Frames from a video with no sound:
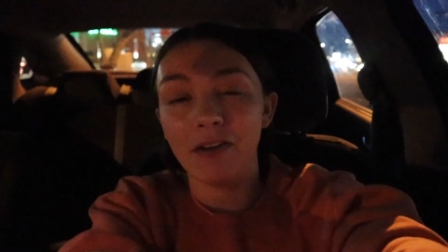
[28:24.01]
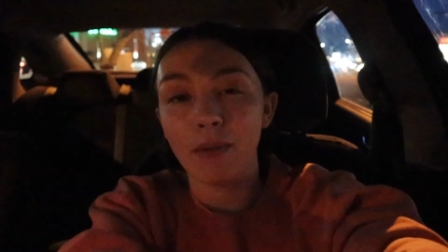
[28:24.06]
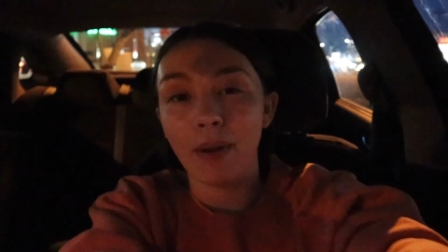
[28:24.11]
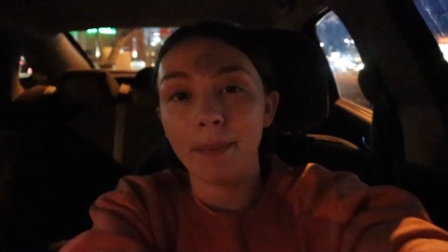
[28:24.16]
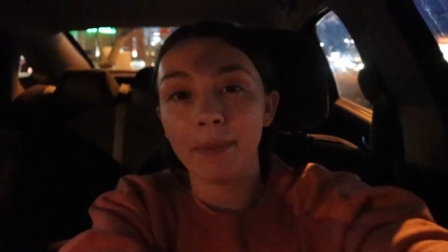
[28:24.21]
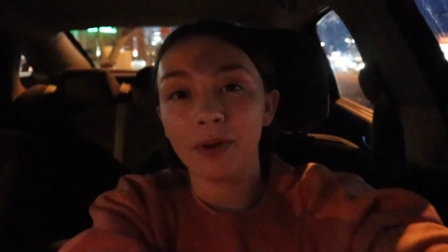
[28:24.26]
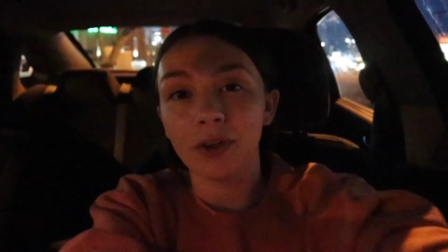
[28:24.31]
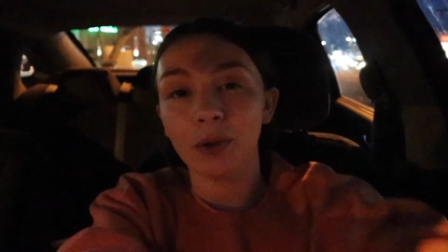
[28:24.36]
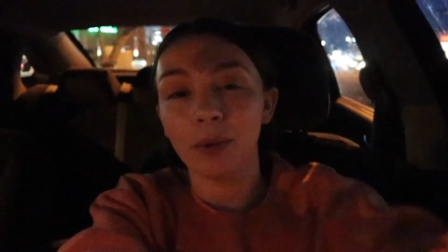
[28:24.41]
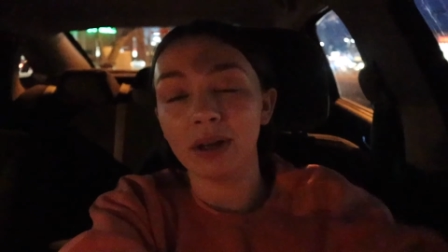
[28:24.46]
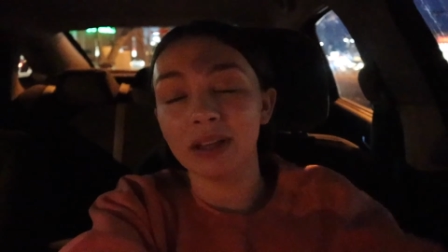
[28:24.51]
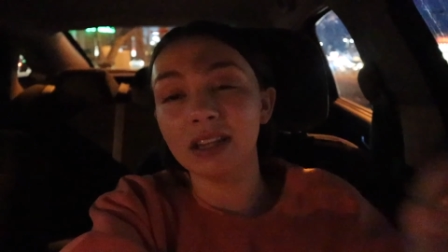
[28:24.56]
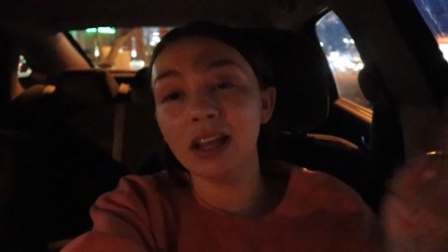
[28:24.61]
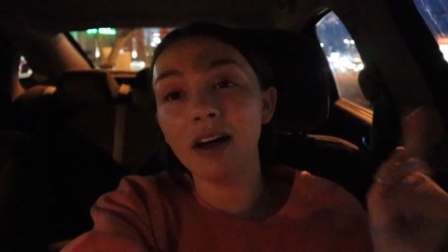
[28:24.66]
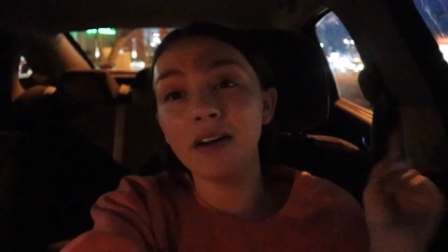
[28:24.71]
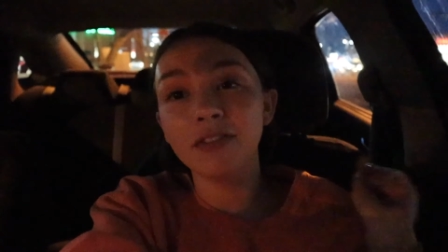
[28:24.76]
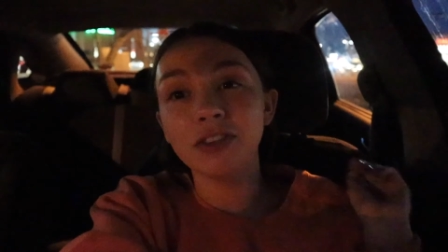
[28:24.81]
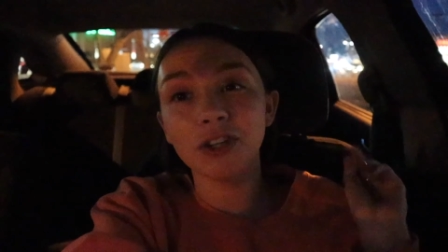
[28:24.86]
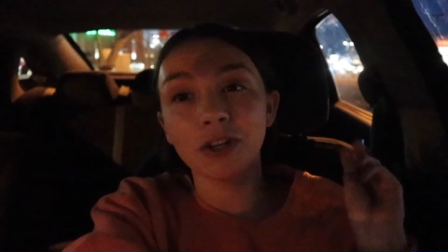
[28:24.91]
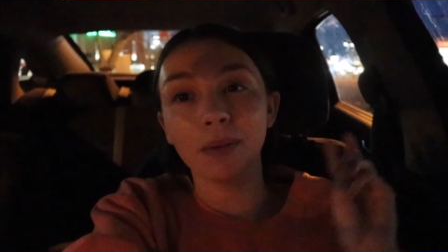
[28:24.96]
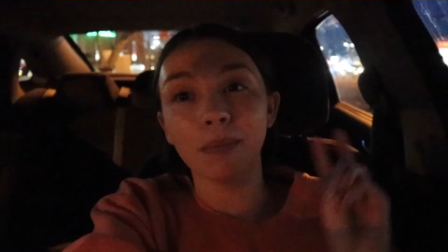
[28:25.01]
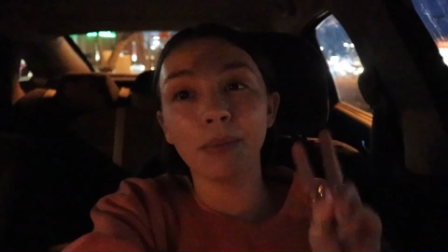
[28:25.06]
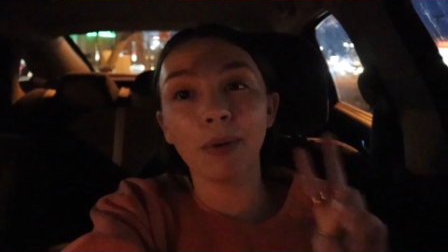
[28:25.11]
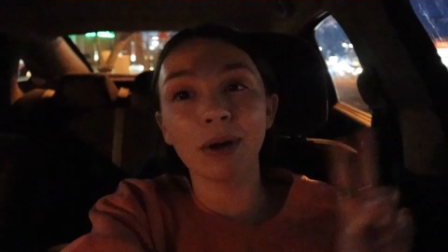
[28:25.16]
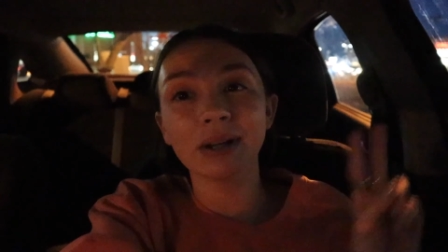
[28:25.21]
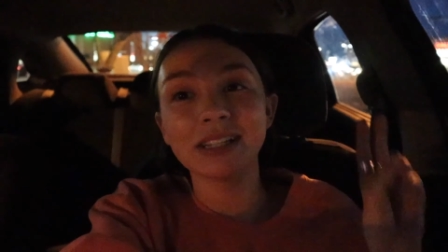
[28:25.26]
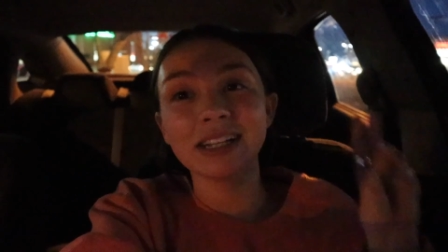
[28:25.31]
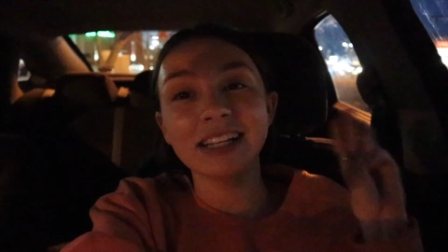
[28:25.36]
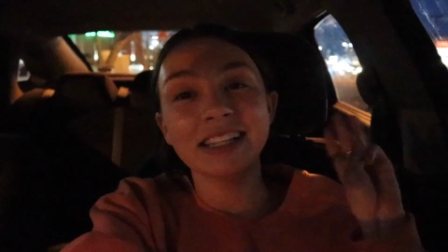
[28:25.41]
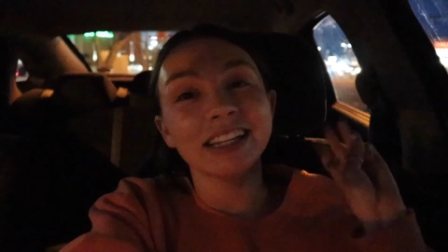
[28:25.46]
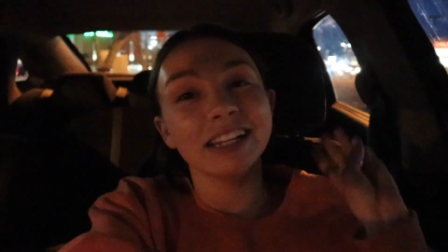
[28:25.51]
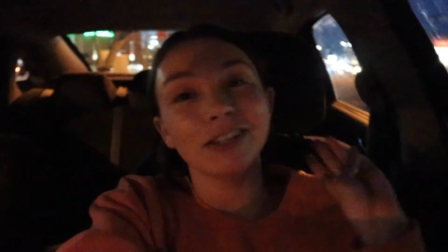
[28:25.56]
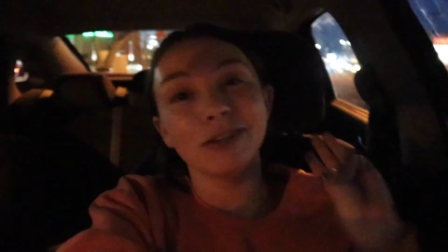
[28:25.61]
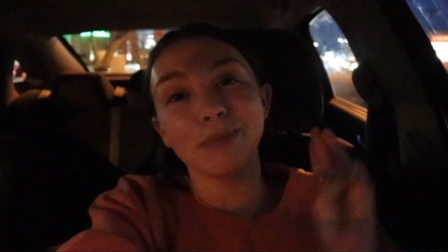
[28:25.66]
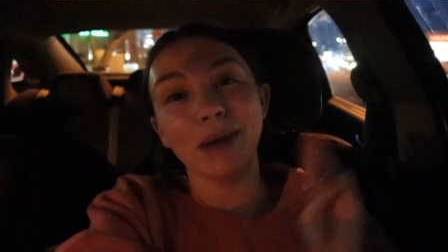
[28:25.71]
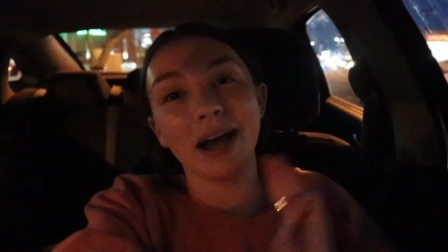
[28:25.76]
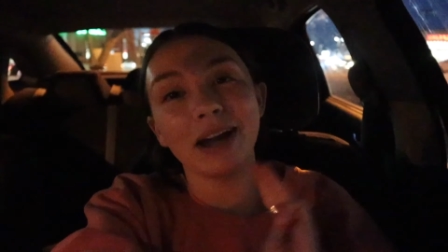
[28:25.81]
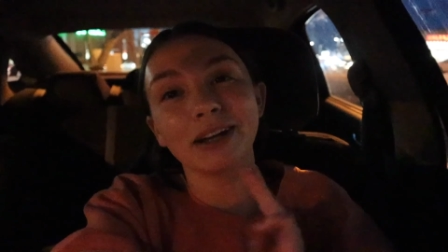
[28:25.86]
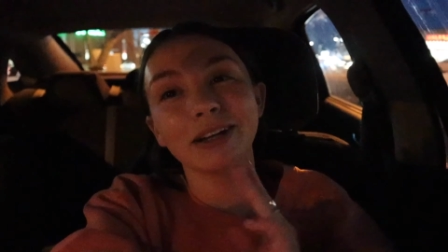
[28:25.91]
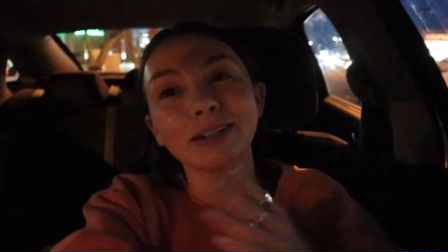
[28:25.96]
Remember, you are loved, you're important, and you
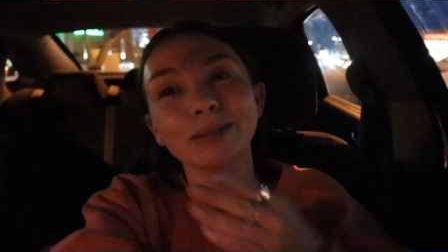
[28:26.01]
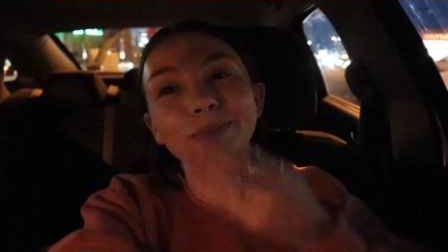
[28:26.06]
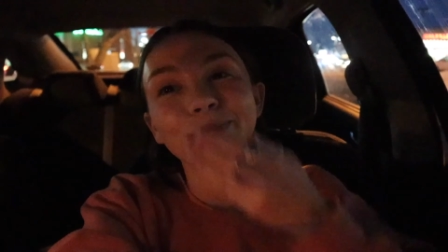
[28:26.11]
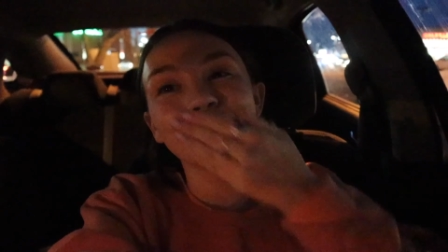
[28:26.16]
you matter.